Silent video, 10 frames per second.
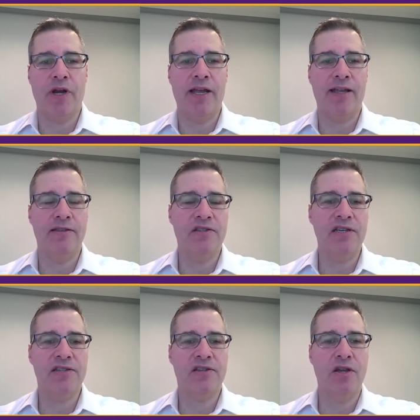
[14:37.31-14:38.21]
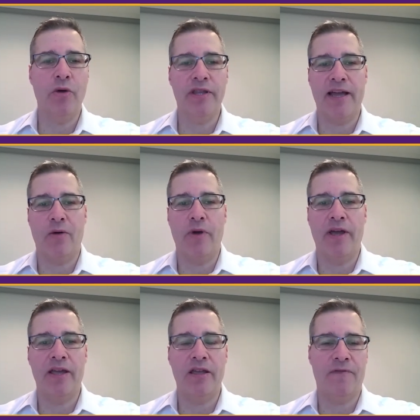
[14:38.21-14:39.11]
but I could see us going that
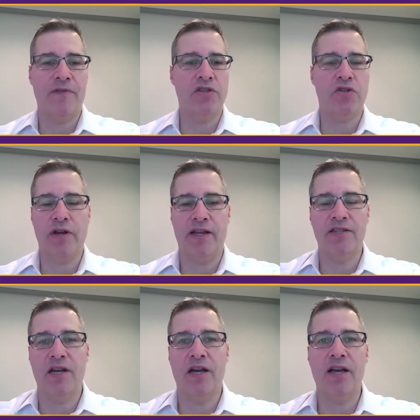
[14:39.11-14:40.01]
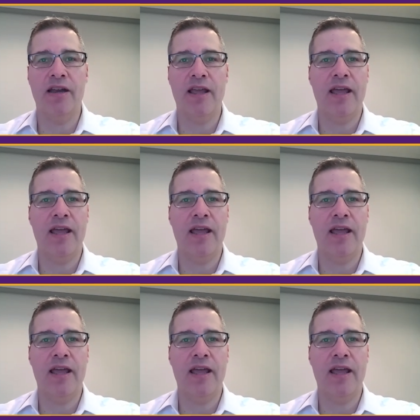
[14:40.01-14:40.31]
way if this drags on.